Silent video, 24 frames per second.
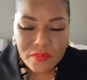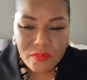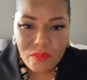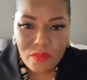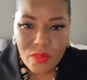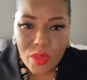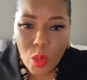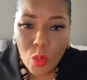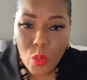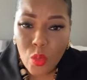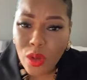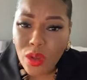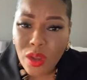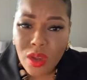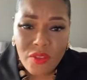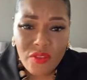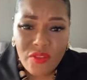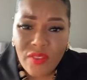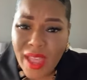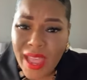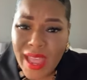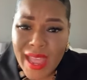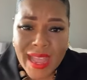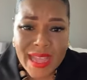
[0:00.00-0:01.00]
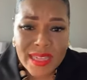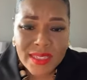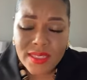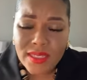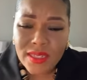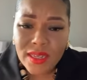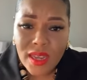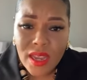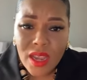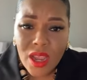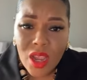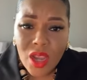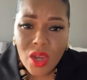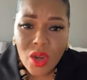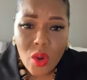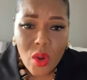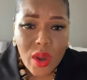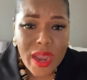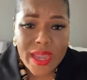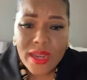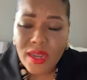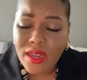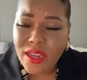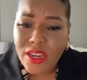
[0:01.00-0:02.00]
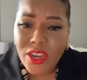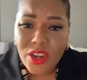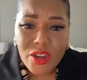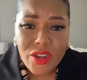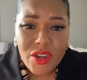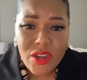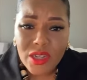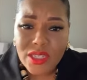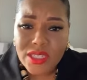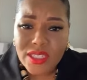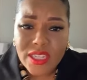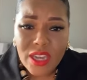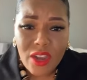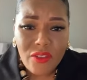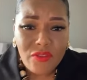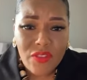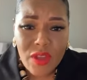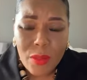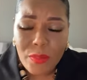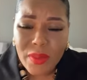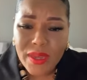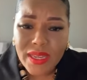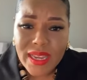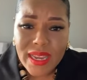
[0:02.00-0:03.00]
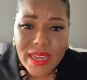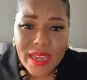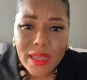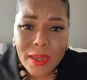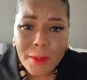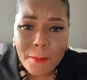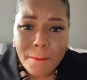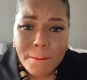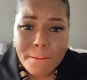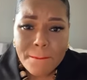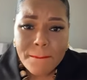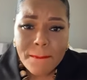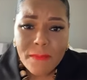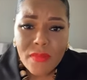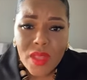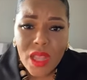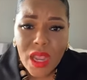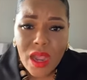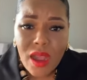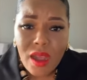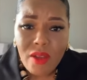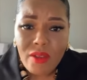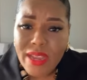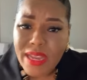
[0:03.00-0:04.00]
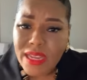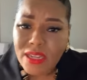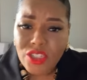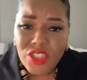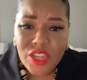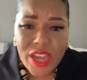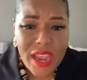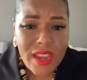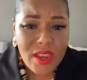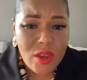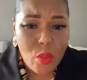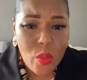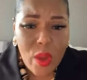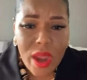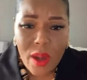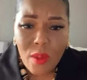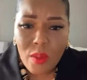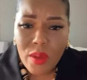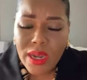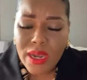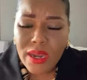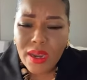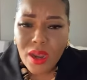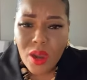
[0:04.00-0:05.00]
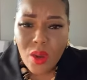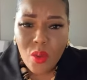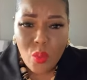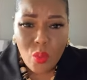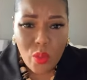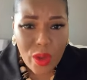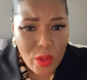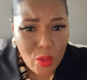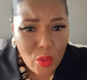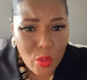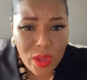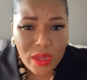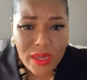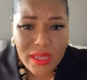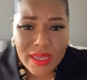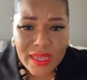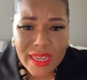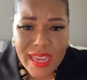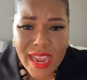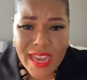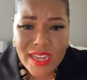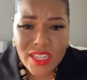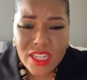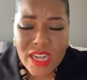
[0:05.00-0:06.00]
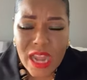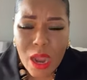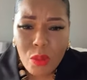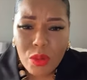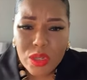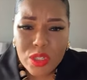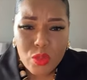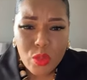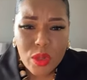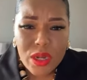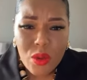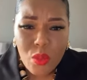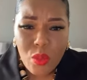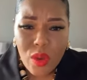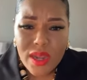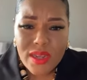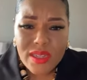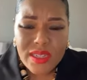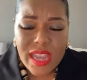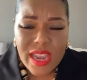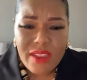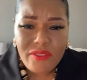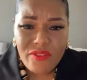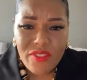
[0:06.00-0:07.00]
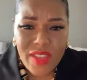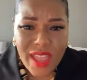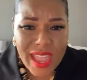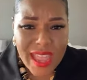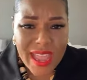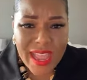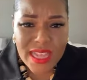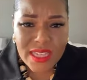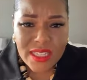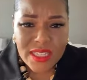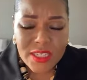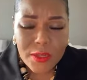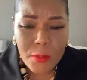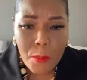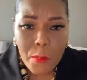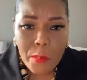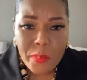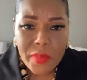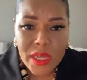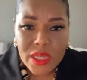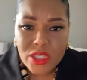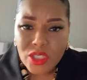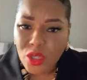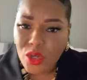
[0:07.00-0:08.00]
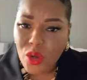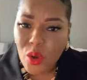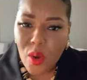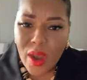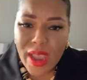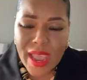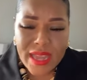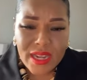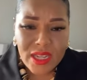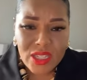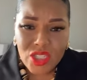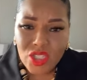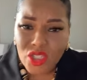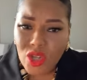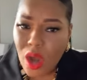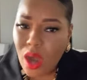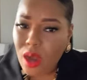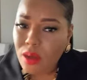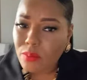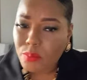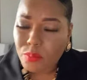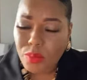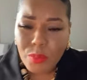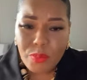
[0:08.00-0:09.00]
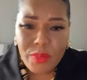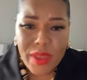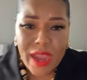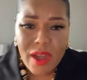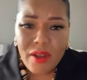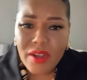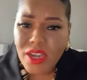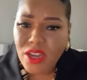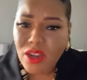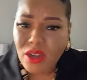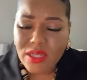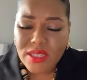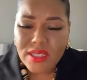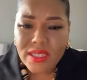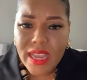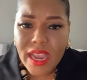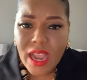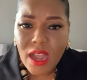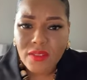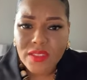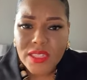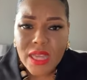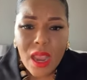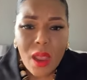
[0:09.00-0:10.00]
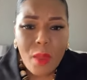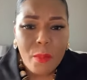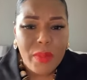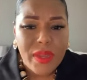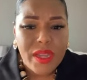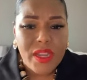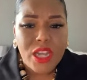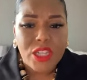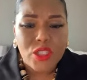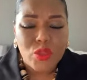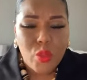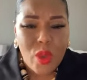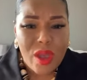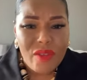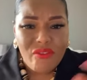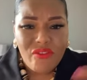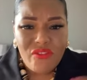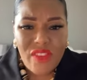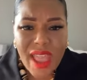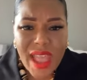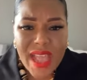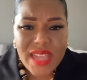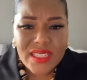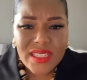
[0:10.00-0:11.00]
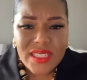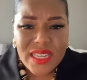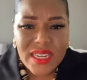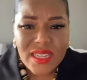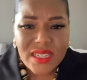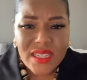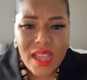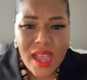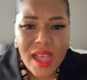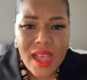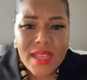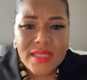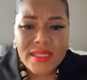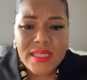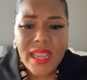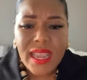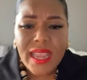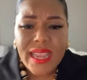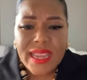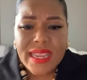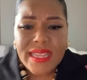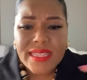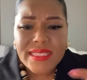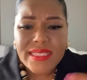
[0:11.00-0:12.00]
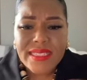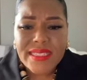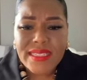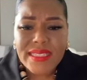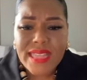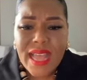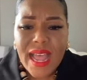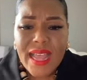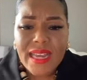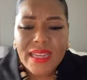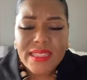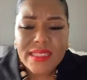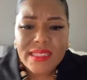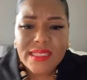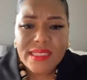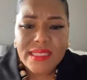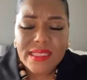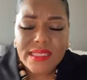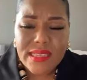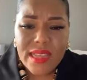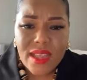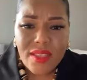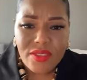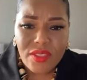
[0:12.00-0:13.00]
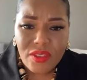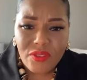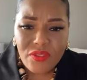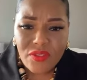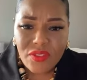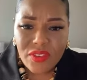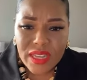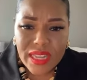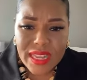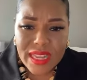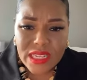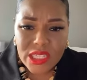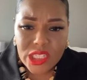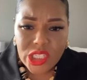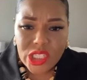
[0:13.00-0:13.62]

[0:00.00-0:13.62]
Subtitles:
We're gonna fast. Go ahead and gear yourself up again. In January, we will engage in our 21-day fast. So go ahead and start preparing yourselves, because what fasting does is silences the flesh.